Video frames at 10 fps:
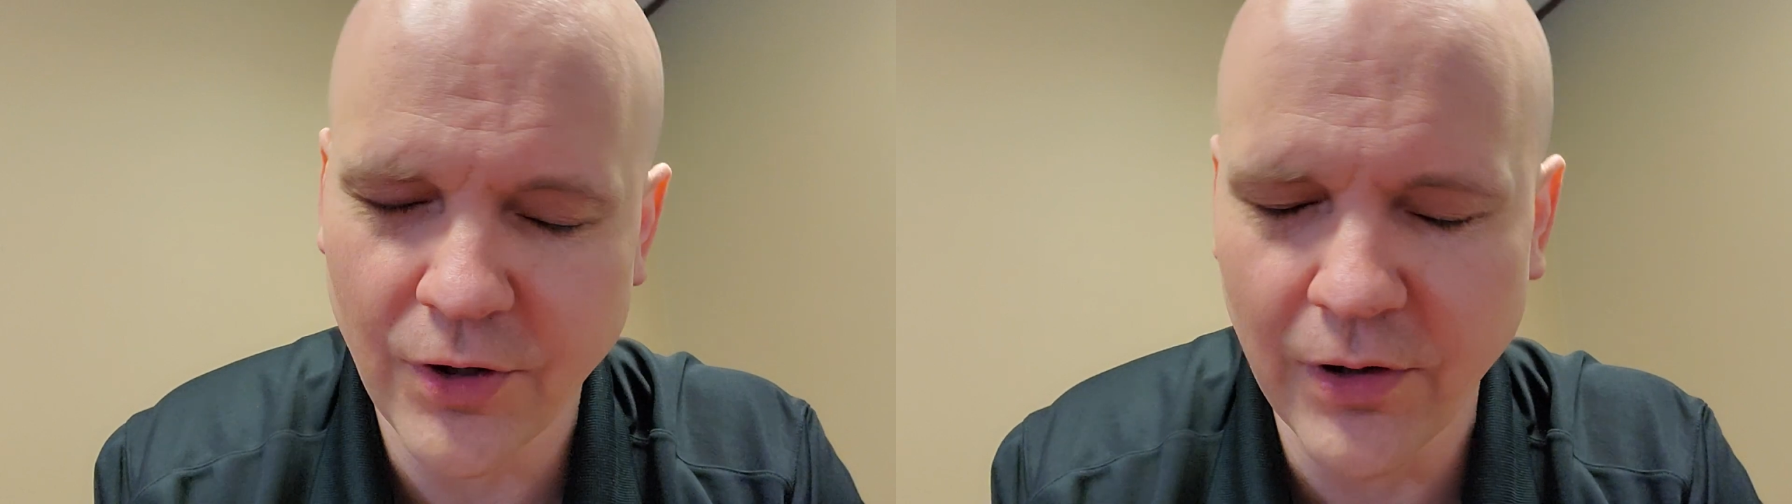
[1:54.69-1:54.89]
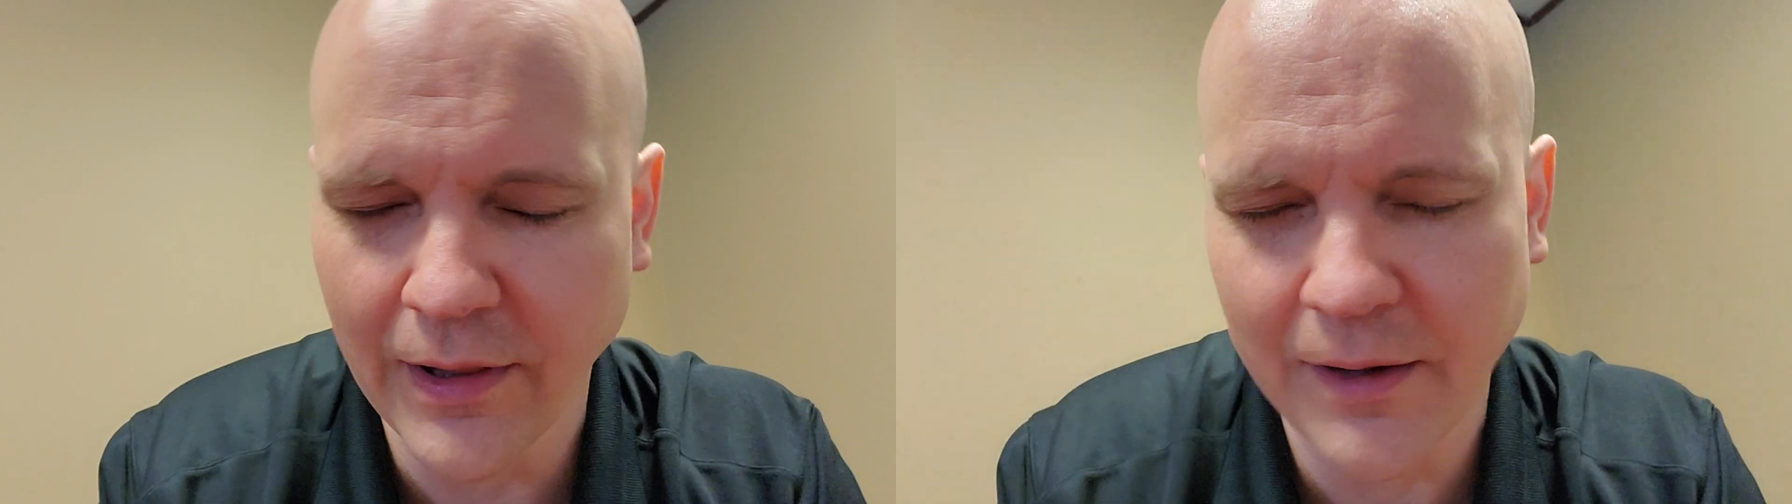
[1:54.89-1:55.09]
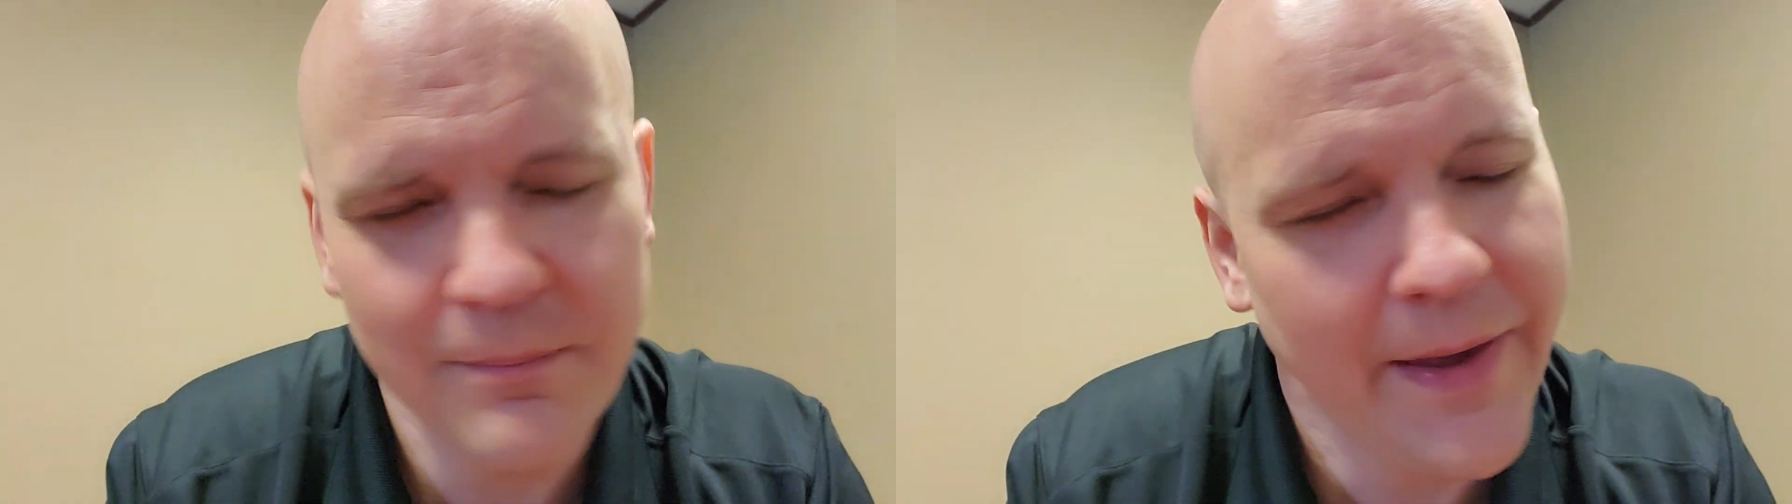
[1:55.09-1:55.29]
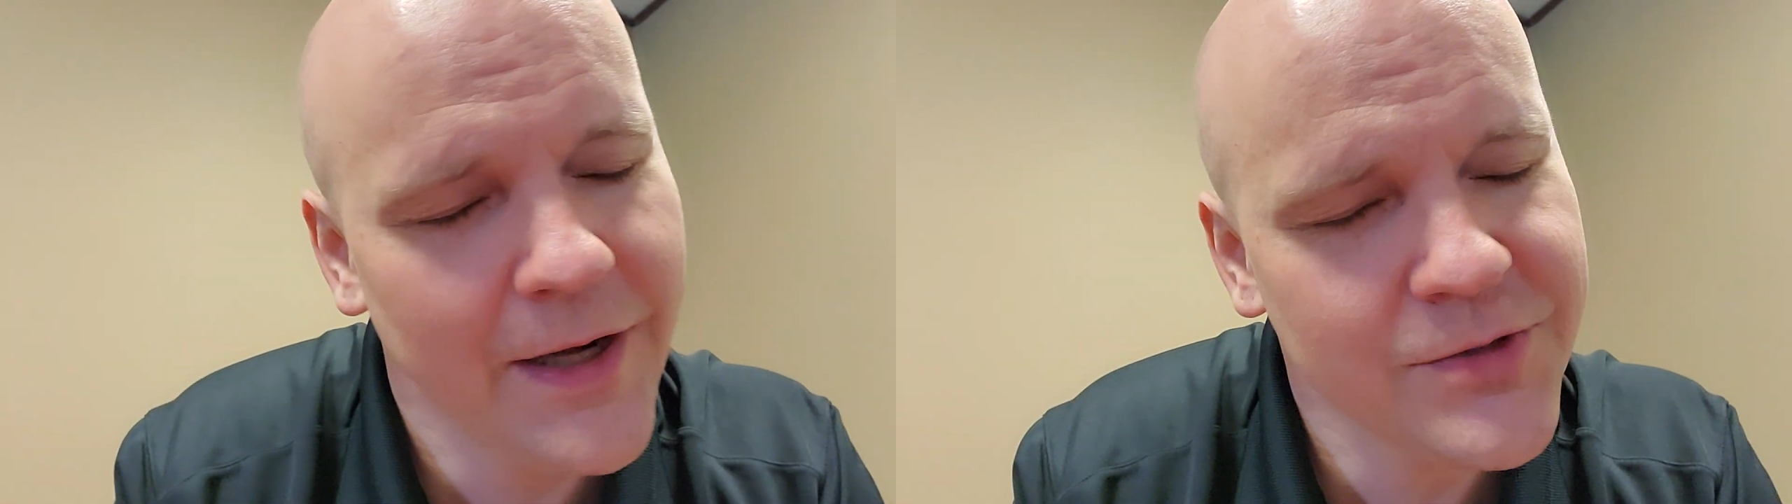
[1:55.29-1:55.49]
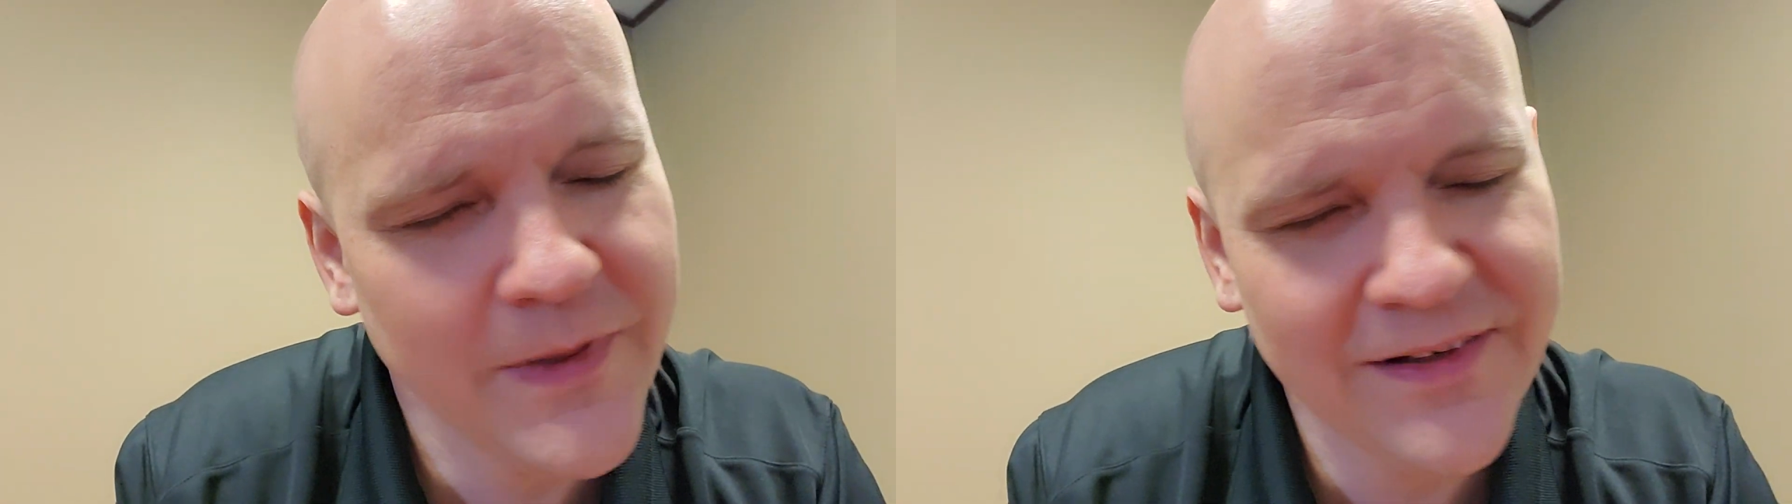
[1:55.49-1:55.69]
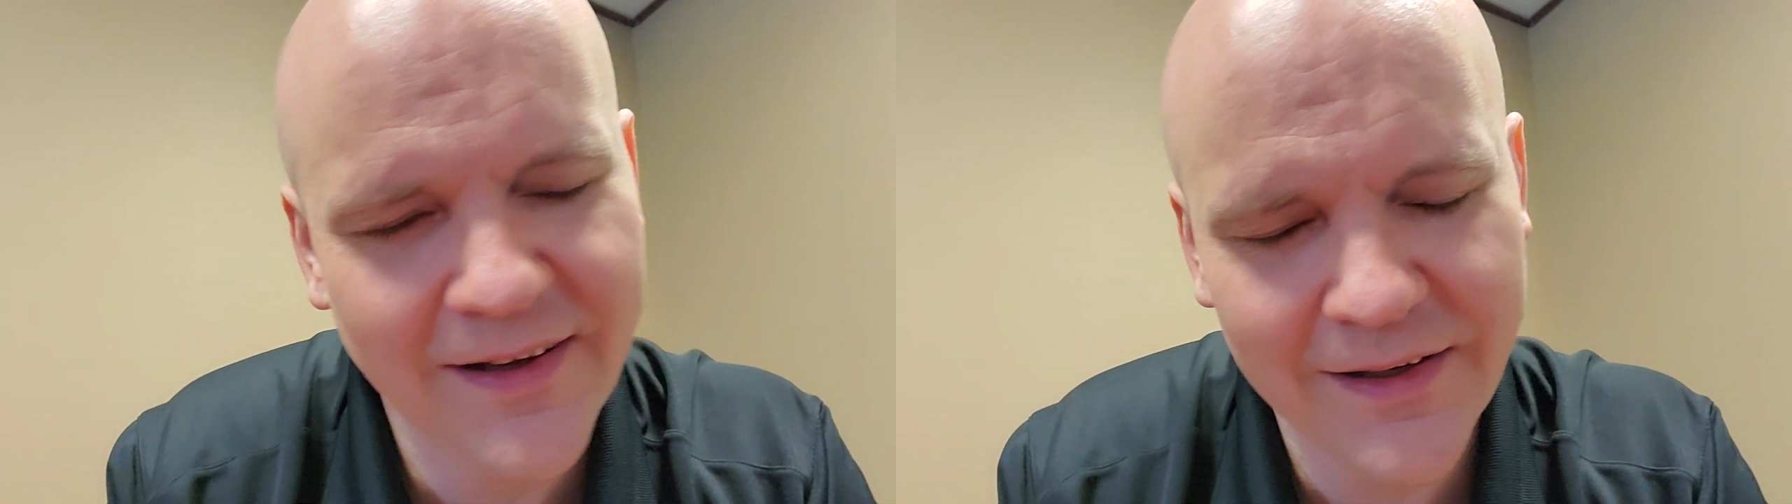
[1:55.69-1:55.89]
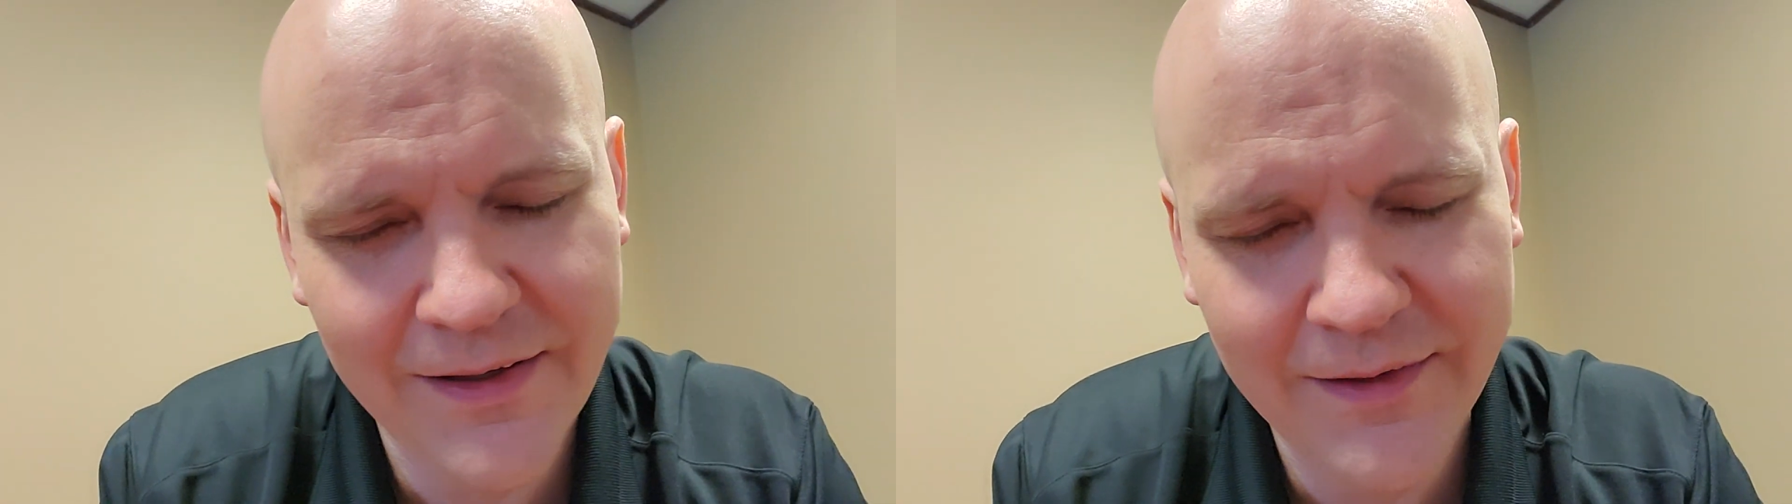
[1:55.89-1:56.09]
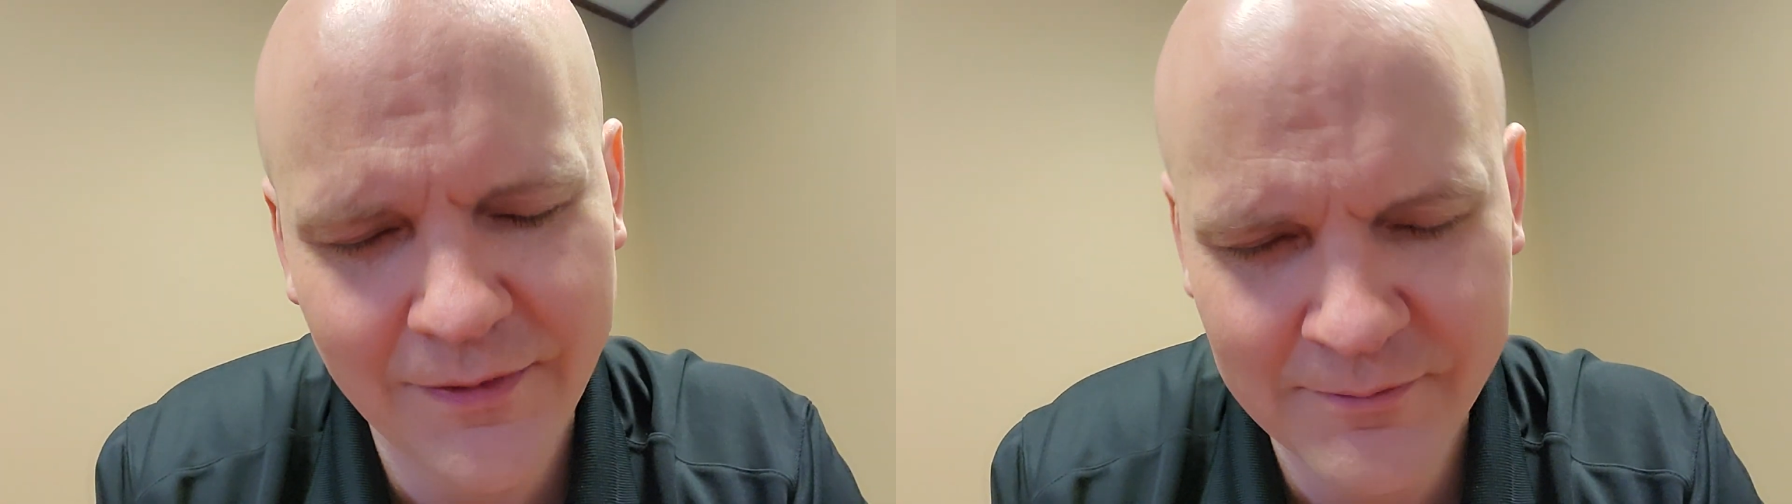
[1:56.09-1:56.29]
call it like a management
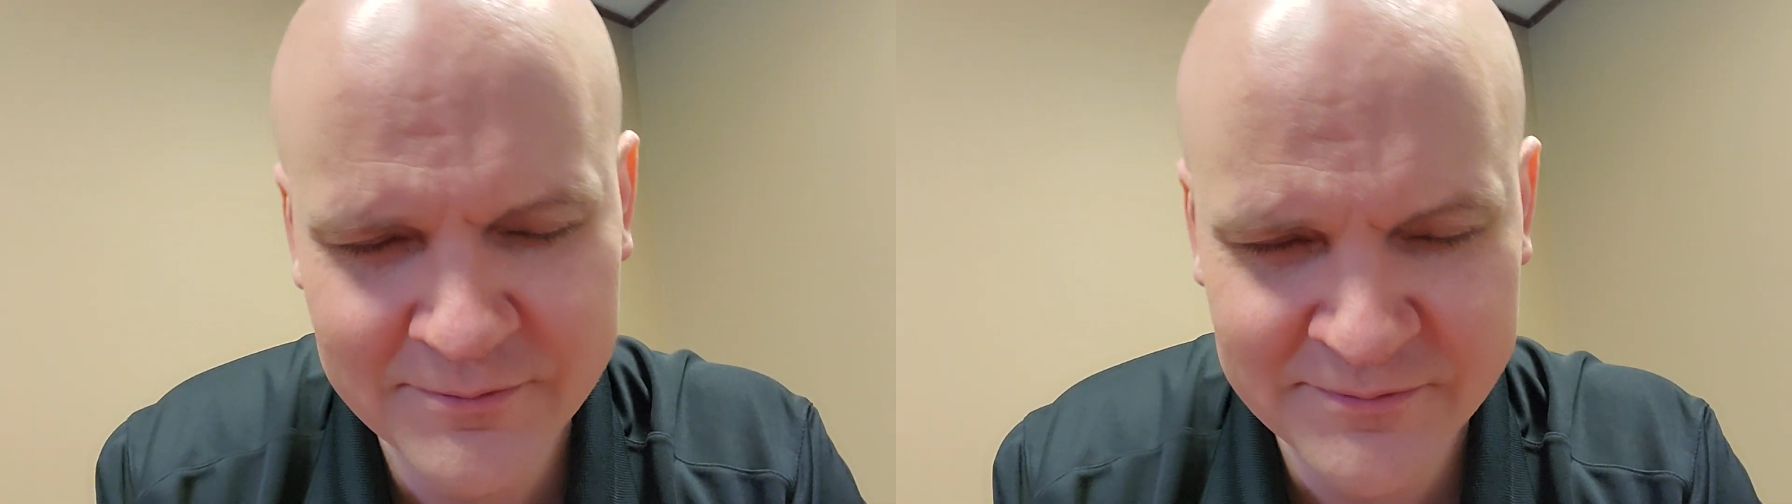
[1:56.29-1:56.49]
technique.